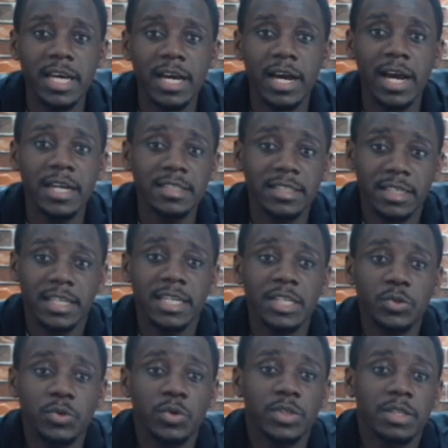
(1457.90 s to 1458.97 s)
And second,
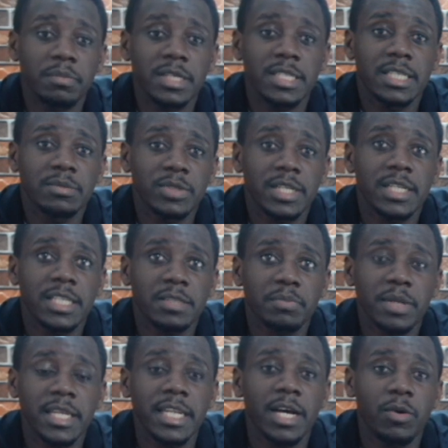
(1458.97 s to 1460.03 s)
let's go to the big teams United has
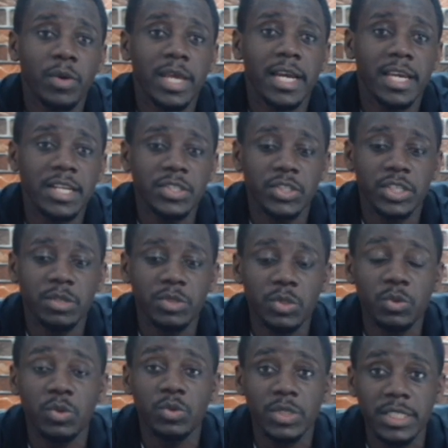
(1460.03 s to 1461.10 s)
played away. Against
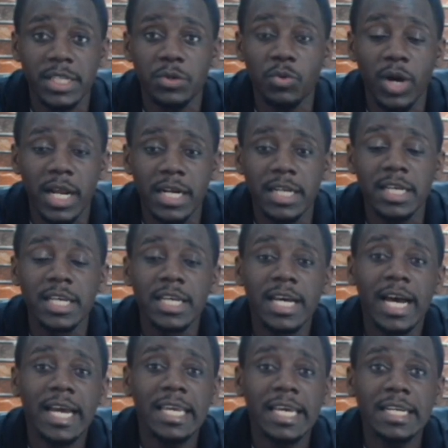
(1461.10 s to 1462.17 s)
Chelsea, we conceded 1.
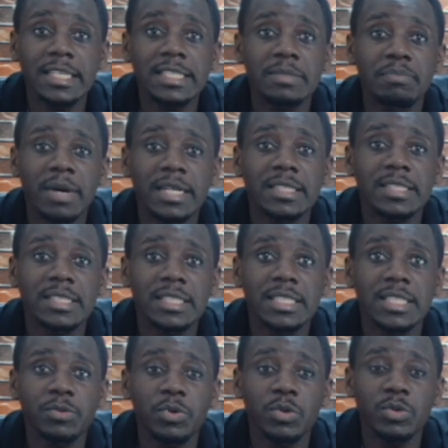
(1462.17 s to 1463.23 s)
Against Man
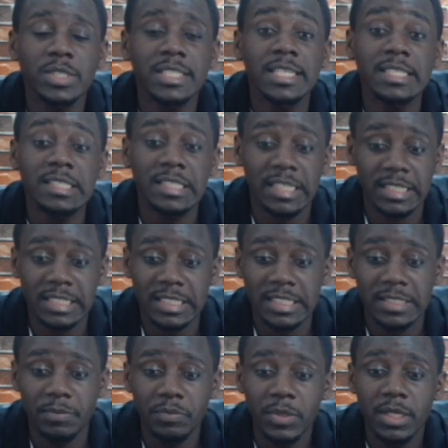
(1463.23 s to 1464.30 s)
City, we conceded
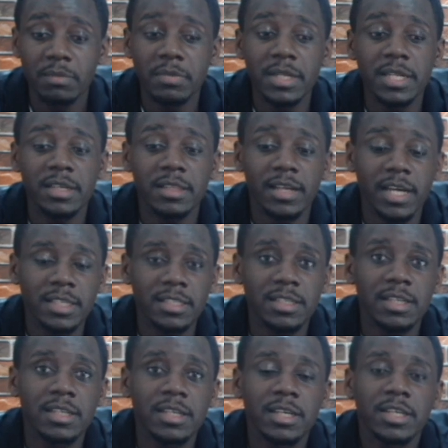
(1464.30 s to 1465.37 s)
6. Meaning that
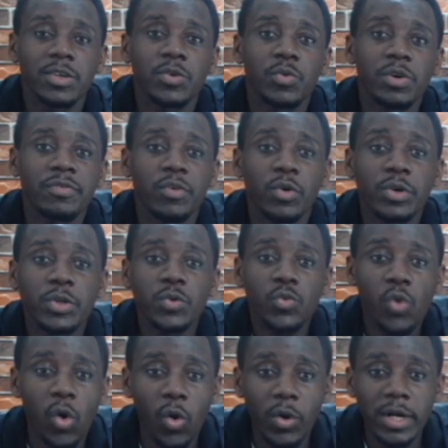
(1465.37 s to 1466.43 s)
we've only
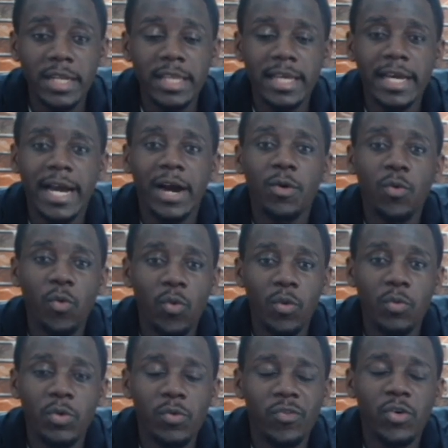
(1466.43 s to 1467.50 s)
won
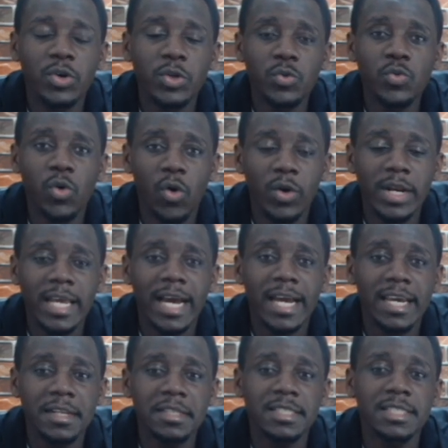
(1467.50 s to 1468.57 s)

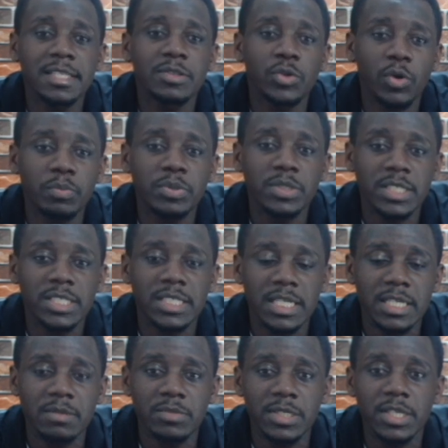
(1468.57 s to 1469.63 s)
against the top 6
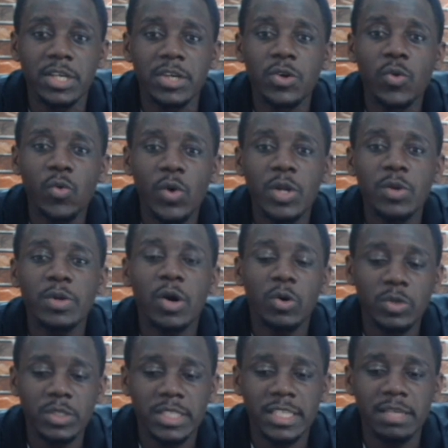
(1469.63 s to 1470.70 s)
teams when we are
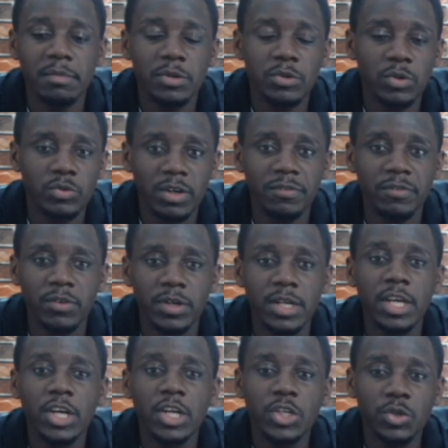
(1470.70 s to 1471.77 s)
hosting them at Old Trafford.
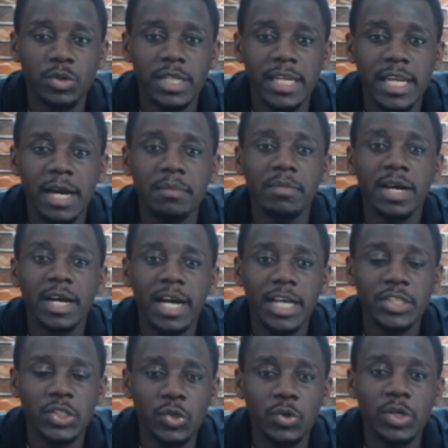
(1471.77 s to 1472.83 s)
Tottenham,
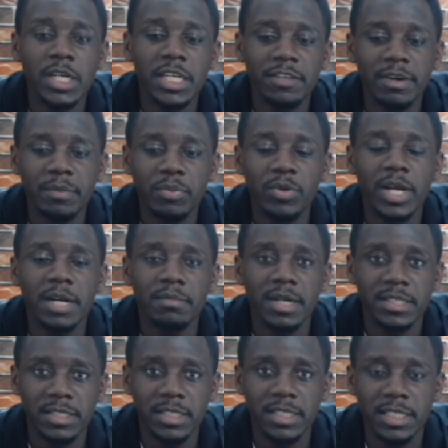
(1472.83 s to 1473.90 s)
Arsenal, Liverpool, and
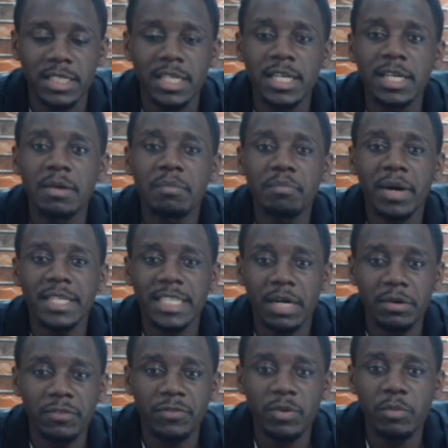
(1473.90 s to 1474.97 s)
Man City. But
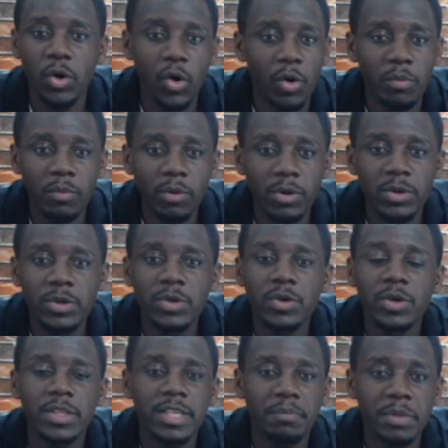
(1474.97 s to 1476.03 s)
away from home,
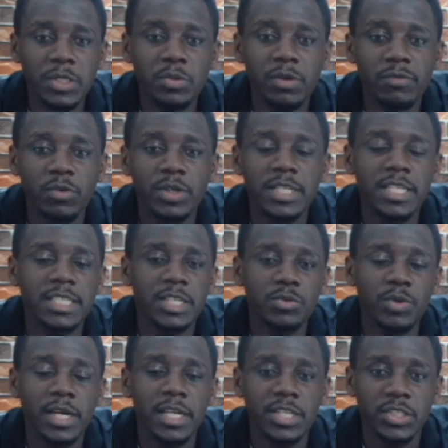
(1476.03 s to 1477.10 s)
The best we've gotten is a
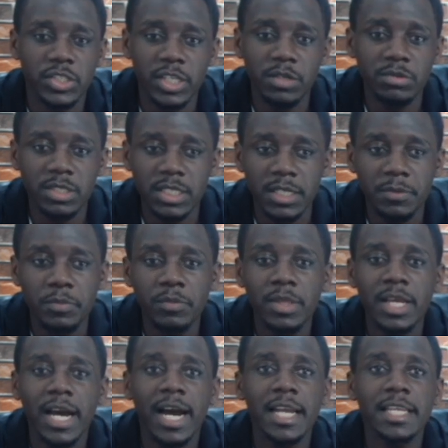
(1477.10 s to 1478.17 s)
draw against Chelsea
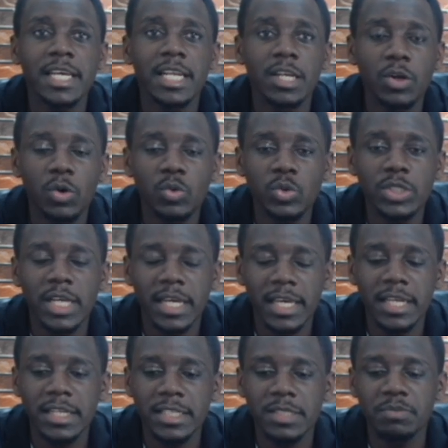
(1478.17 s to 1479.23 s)
and a loss
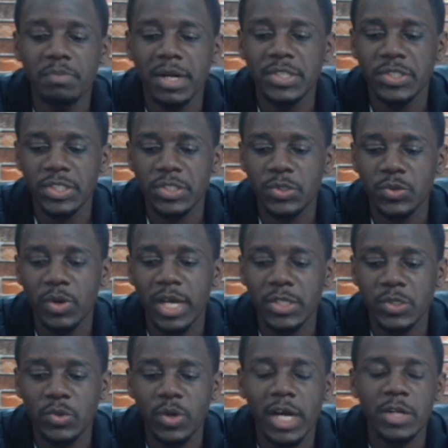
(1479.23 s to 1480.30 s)
against Man City. So
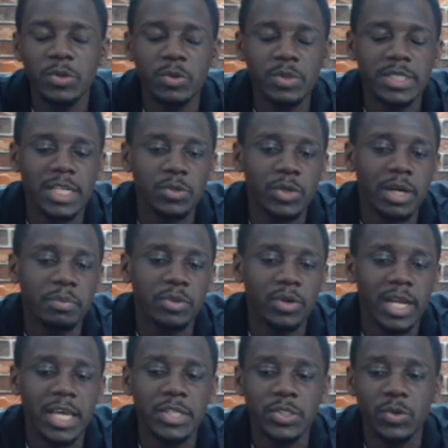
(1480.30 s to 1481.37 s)
Arsenal can use that to
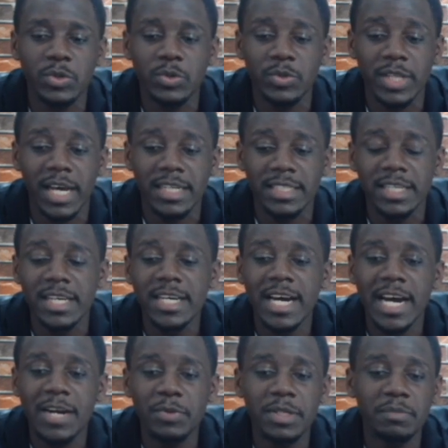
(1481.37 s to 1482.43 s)
capitalize onto that
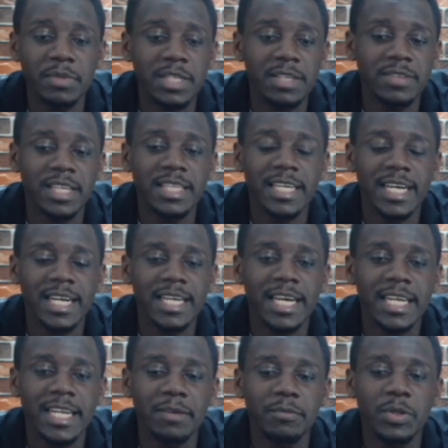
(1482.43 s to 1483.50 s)
and really believe that they can go
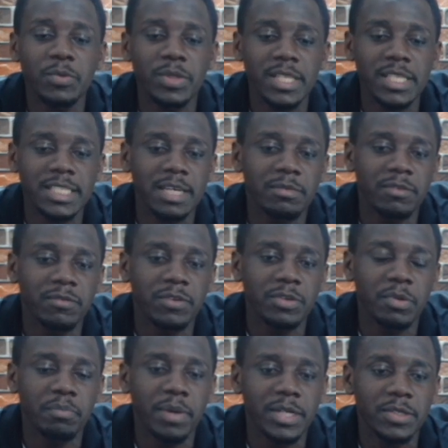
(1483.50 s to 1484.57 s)
ahead and really win this game of
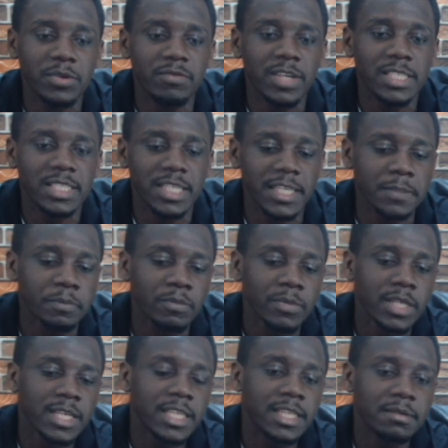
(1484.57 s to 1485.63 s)
football. But obviously,
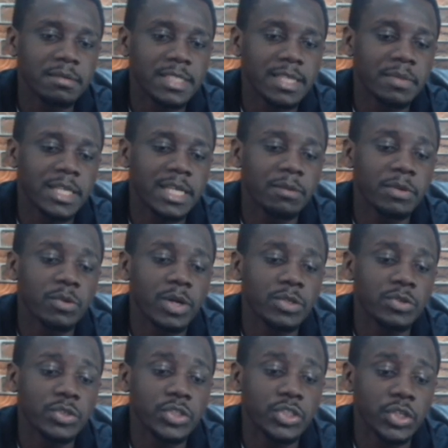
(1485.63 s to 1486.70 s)
there is something I really
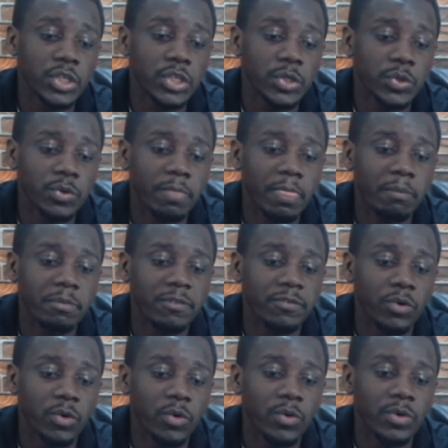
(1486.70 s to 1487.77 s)
want to show you
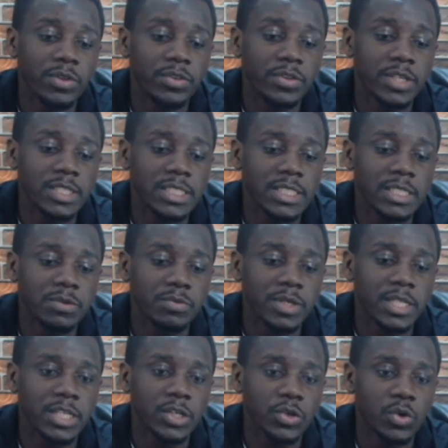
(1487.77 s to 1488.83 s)
before this
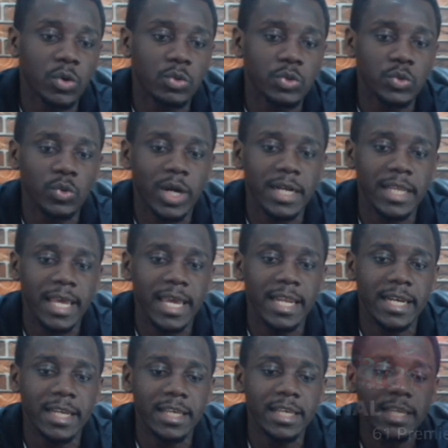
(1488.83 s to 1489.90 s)
really goes to an end.